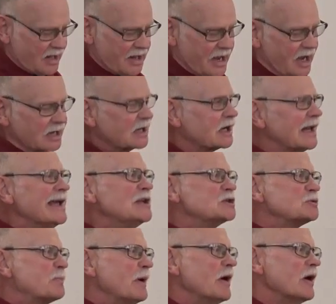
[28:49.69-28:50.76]
The unclean
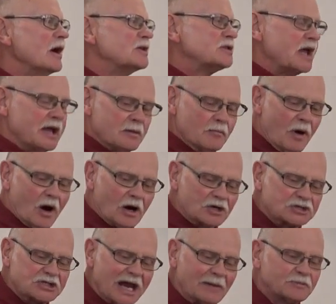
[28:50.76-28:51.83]
spirits in
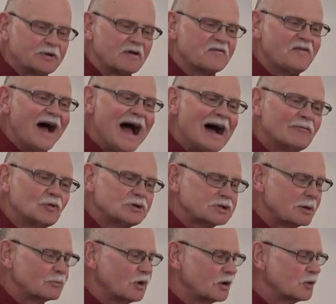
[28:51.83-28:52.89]
Mark chapter 5, which
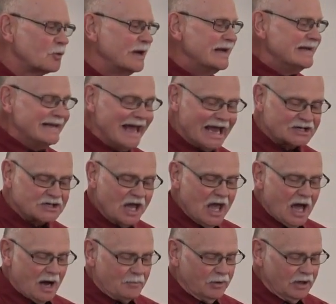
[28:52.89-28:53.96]
I'm going to read
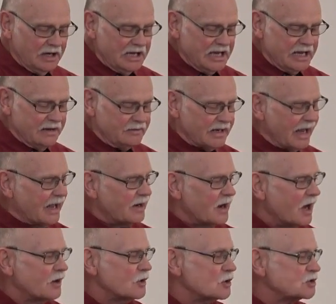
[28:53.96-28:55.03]
next, uh, believed and
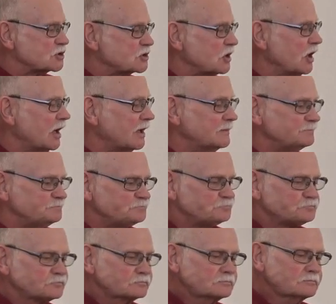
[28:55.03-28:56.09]
understood
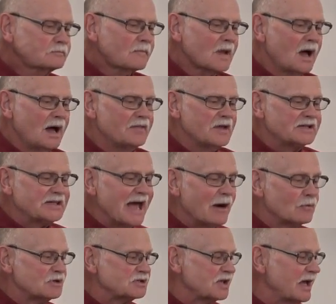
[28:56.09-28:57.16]
uh, that
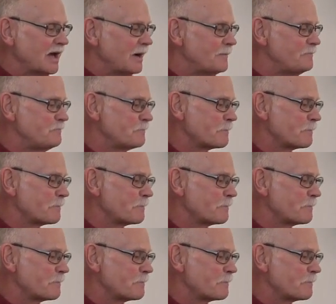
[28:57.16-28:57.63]
that was him.